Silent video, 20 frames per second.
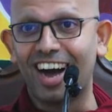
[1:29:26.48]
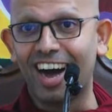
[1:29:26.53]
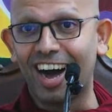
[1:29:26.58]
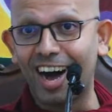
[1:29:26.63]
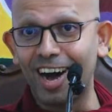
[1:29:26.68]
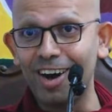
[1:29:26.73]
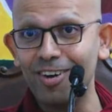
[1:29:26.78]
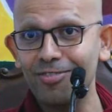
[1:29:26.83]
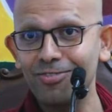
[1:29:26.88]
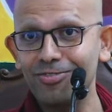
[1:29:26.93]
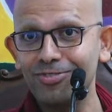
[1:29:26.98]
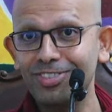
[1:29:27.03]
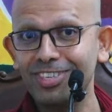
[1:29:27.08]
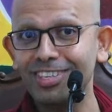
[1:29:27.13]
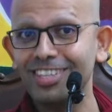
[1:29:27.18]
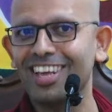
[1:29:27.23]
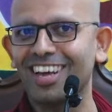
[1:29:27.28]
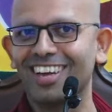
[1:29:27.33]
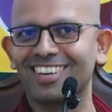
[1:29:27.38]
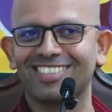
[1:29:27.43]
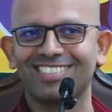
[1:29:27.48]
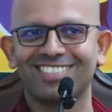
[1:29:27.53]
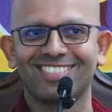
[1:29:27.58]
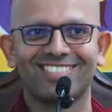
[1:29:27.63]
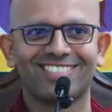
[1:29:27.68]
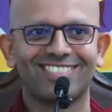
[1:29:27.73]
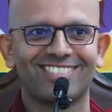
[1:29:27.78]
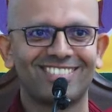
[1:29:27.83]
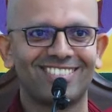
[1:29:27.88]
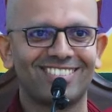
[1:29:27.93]
after that,
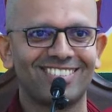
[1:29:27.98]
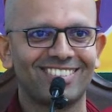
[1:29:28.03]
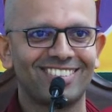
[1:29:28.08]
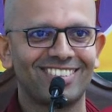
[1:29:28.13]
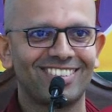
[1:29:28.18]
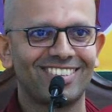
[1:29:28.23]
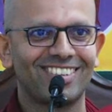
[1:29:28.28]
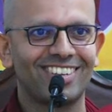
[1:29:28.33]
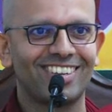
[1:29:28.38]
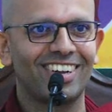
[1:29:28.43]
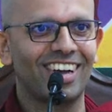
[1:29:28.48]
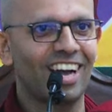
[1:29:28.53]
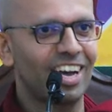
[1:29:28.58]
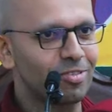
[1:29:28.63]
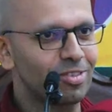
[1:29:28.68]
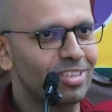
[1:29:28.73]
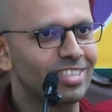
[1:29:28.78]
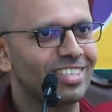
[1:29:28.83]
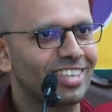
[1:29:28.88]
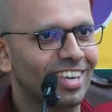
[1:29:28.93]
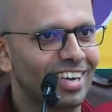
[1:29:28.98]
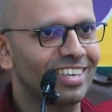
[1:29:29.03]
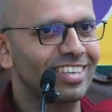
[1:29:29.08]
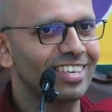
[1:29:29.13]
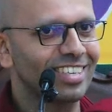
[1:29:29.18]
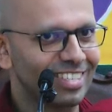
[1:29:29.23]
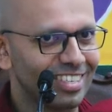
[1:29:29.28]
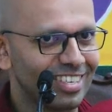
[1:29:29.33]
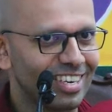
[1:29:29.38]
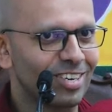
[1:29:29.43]
I will start
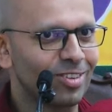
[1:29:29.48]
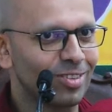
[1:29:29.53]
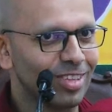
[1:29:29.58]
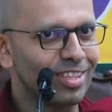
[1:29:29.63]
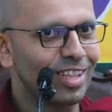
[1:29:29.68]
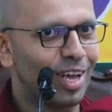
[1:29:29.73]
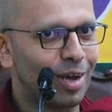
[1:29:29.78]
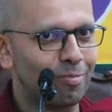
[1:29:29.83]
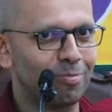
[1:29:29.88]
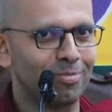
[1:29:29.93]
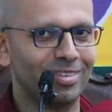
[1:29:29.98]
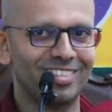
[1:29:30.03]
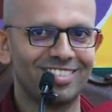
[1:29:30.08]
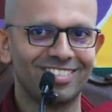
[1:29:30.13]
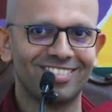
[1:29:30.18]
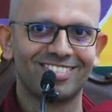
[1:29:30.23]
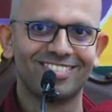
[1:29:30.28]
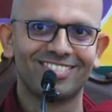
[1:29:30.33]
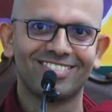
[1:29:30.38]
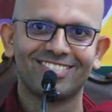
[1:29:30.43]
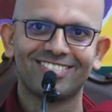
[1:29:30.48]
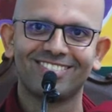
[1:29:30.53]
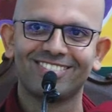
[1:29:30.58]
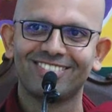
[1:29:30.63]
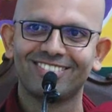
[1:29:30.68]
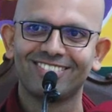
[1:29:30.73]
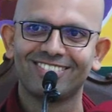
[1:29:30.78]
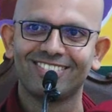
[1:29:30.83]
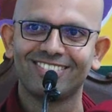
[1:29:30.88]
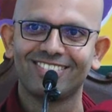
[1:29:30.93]
listening to the Dhamma.
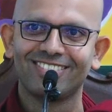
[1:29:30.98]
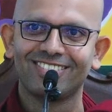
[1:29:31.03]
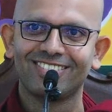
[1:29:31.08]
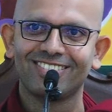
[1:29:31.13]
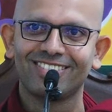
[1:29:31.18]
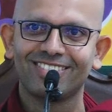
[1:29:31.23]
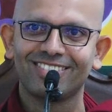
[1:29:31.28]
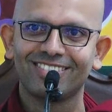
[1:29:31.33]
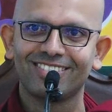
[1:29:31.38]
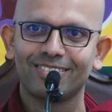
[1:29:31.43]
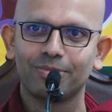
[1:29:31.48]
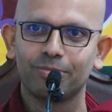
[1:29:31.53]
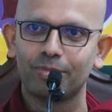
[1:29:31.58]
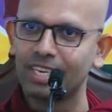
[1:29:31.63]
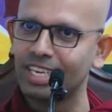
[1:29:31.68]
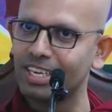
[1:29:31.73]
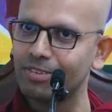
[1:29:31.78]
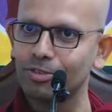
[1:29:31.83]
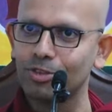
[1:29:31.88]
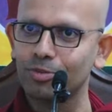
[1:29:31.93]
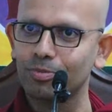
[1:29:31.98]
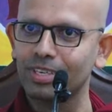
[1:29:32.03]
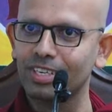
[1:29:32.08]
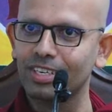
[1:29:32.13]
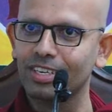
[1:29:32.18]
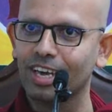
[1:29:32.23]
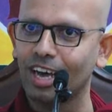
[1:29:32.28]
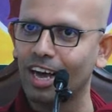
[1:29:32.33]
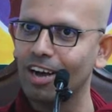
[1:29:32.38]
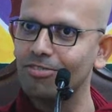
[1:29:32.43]
Believe you
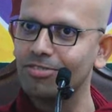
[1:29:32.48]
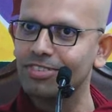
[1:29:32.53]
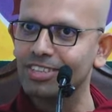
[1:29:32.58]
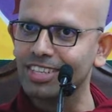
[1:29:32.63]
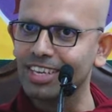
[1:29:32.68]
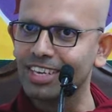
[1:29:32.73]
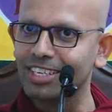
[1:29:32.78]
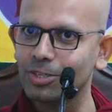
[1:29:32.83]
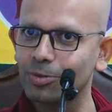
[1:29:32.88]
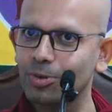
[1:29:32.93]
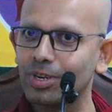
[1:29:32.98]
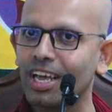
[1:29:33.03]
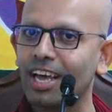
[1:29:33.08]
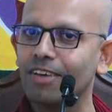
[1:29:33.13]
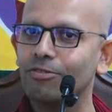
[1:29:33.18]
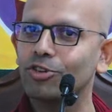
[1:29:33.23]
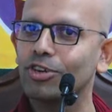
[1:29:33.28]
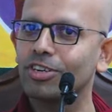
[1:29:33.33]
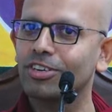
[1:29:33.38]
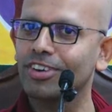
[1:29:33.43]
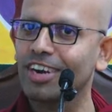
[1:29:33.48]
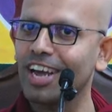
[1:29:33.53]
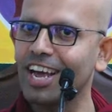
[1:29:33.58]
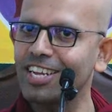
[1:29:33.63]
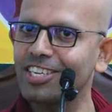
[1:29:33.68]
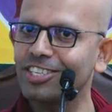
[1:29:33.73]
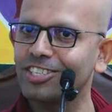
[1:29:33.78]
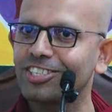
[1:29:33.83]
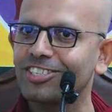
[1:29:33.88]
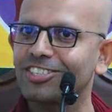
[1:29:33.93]
me, after that, you will have your
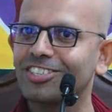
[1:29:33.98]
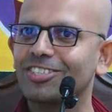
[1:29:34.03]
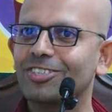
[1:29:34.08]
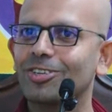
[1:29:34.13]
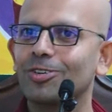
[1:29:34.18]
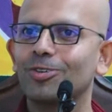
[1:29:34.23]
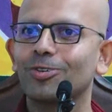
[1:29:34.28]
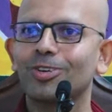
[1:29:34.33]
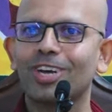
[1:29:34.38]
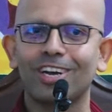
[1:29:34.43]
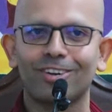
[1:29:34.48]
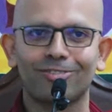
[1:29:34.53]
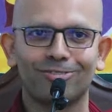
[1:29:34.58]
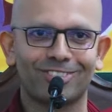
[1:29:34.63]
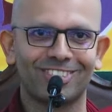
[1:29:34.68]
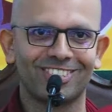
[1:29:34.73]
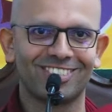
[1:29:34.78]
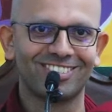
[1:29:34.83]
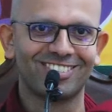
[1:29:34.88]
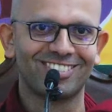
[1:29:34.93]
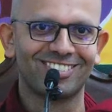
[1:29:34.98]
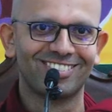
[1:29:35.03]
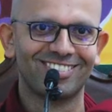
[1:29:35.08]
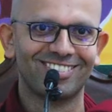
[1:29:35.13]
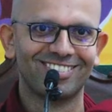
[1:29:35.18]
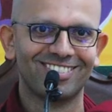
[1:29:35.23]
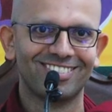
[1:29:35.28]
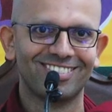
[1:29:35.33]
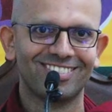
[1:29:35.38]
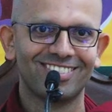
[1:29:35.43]
grandchildren to look after.
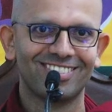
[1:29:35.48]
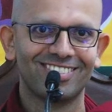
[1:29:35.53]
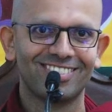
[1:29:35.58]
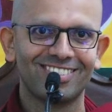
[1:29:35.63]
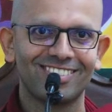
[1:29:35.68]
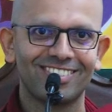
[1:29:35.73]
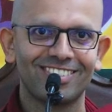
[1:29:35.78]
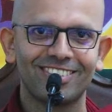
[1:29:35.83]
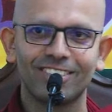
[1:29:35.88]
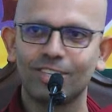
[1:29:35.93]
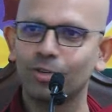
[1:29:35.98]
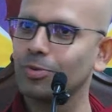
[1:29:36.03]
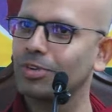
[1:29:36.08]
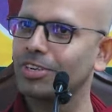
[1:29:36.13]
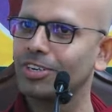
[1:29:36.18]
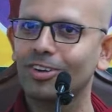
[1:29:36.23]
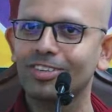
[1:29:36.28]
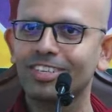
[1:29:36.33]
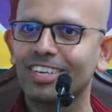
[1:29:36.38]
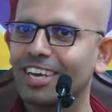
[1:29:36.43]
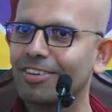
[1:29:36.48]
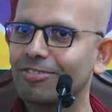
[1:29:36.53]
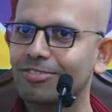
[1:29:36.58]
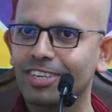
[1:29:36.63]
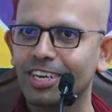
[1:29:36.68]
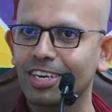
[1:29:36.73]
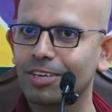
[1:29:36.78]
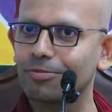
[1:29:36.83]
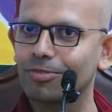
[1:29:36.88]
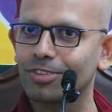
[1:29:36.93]
You will not have
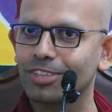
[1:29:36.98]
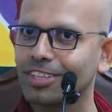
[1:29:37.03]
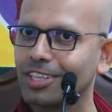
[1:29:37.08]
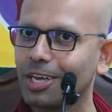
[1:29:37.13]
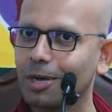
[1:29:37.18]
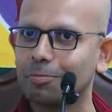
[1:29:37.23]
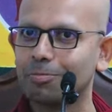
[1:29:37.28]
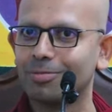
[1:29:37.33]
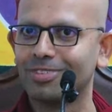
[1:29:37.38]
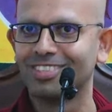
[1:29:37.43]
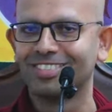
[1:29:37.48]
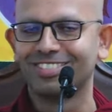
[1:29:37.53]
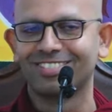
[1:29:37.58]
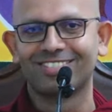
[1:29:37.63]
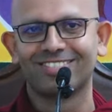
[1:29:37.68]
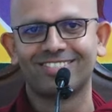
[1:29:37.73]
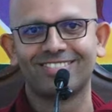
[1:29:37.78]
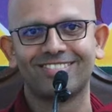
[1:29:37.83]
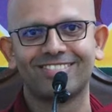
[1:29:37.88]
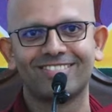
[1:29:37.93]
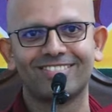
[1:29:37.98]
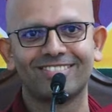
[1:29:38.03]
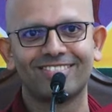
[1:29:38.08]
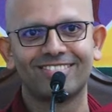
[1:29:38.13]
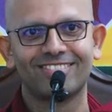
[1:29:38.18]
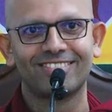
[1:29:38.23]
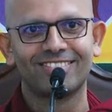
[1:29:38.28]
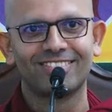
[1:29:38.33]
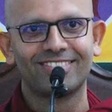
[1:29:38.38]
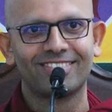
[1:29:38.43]
time for the Dhamma.
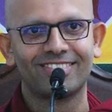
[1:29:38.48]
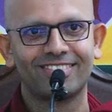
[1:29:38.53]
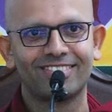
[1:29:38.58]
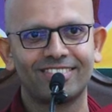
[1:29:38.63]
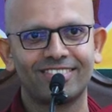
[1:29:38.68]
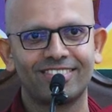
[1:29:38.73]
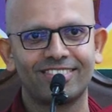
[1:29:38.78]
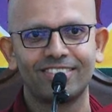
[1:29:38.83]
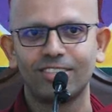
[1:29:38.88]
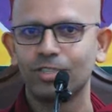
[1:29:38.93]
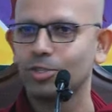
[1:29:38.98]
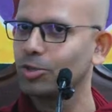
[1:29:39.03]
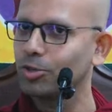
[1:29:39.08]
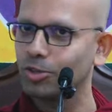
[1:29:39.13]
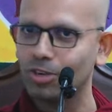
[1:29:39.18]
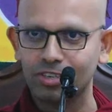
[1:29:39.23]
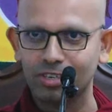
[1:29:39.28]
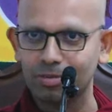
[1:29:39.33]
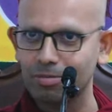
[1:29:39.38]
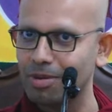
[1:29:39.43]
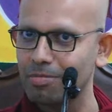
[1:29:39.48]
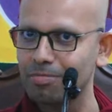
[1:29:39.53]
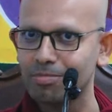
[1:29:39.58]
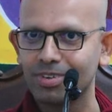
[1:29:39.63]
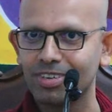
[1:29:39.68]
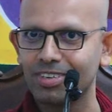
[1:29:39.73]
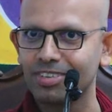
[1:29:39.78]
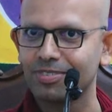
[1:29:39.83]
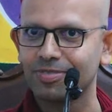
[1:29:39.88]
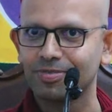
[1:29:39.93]
Do you not
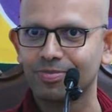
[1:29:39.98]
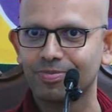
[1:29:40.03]
remember?